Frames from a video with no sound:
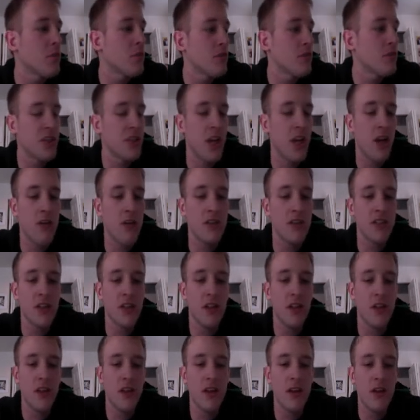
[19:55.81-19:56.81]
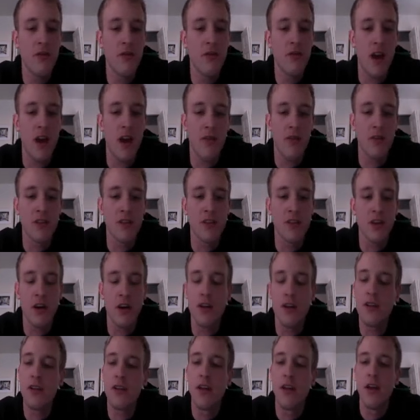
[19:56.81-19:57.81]
most challenging thing you've ever
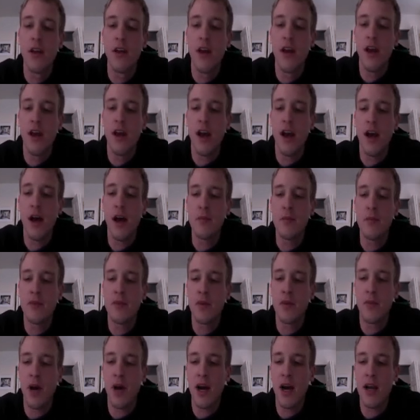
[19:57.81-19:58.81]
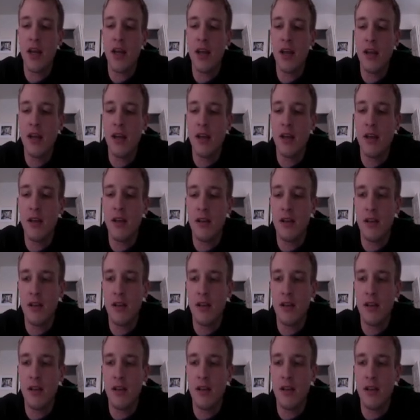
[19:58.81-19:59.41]
done. Your body